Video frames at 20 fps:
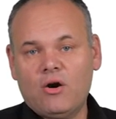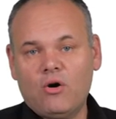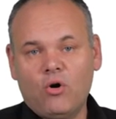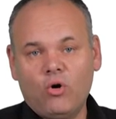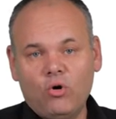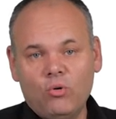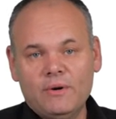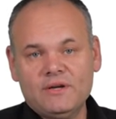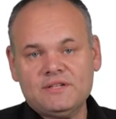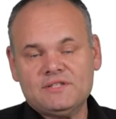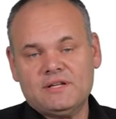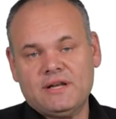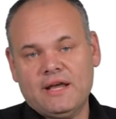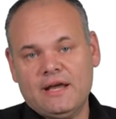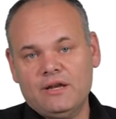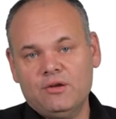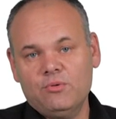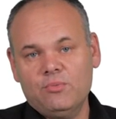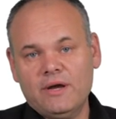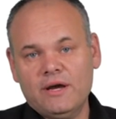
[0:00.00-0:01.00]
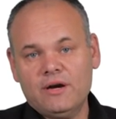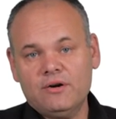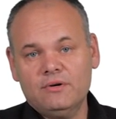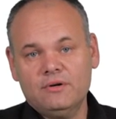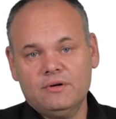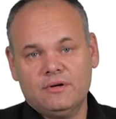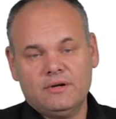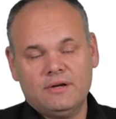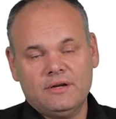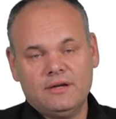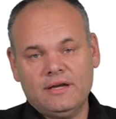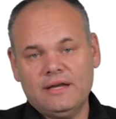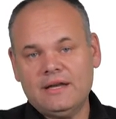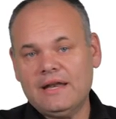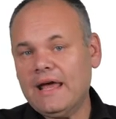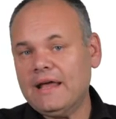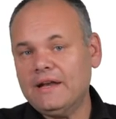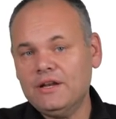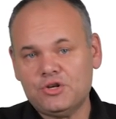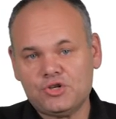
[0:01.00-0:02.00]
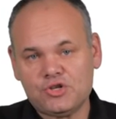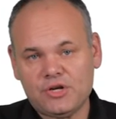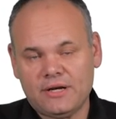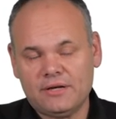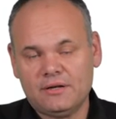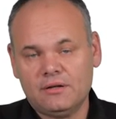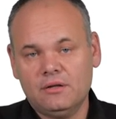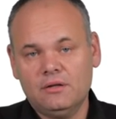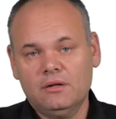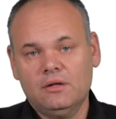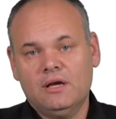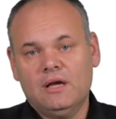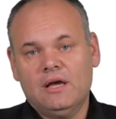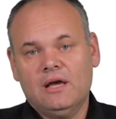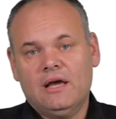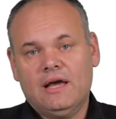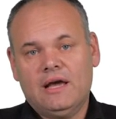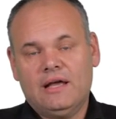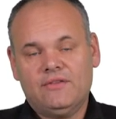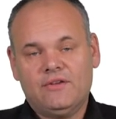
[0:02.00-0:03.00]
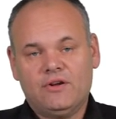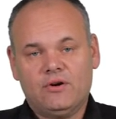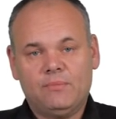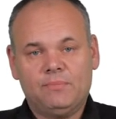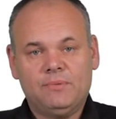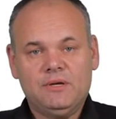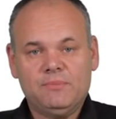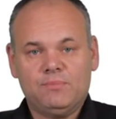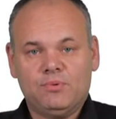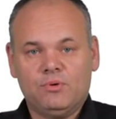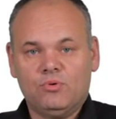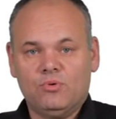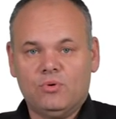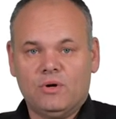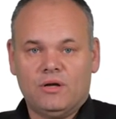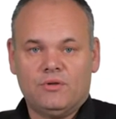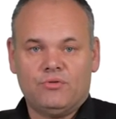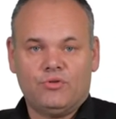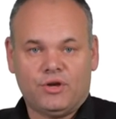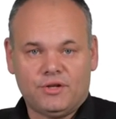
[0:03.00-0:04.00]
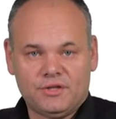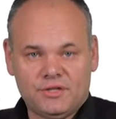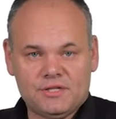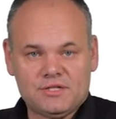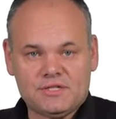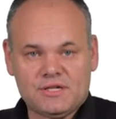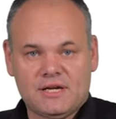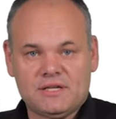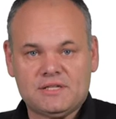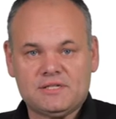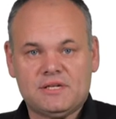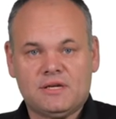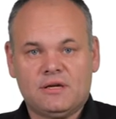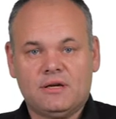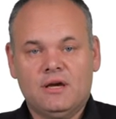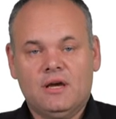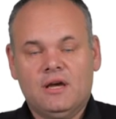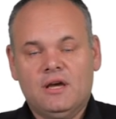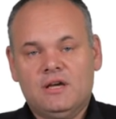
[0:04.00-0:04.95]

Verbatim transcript: always and anywhere in any channel, and there are people who are not discussing.